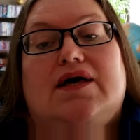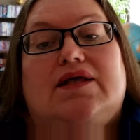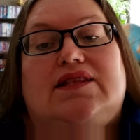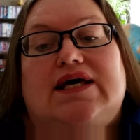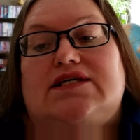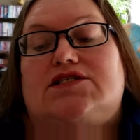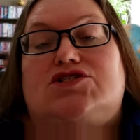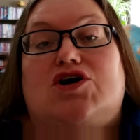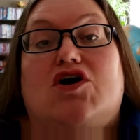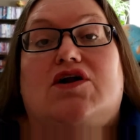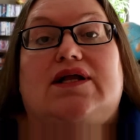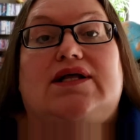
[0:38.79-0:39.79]
They
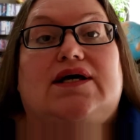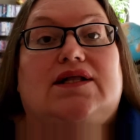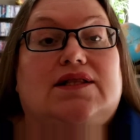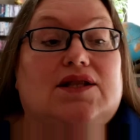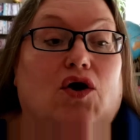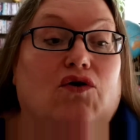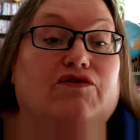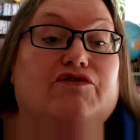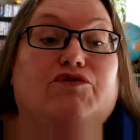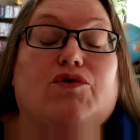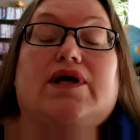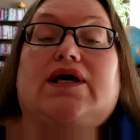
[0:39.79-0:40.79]
started it over
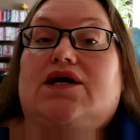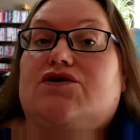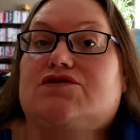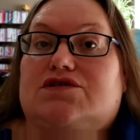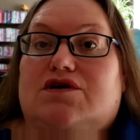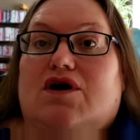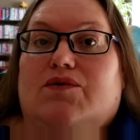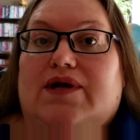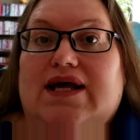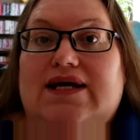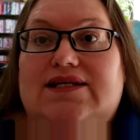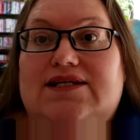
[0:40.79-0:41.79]
40 years ago in
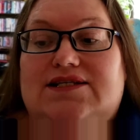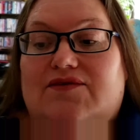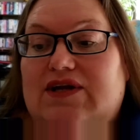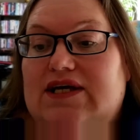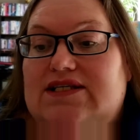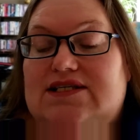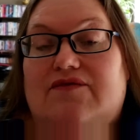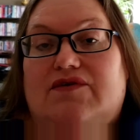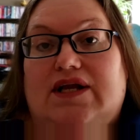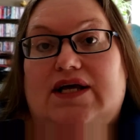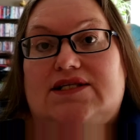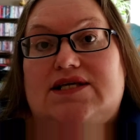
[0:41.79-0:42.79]

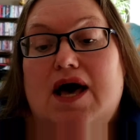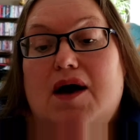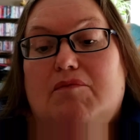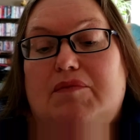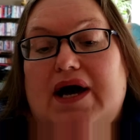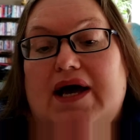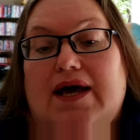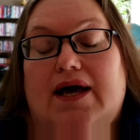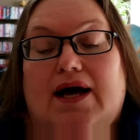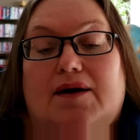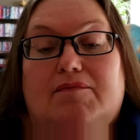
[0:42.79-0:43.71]
1977. It's by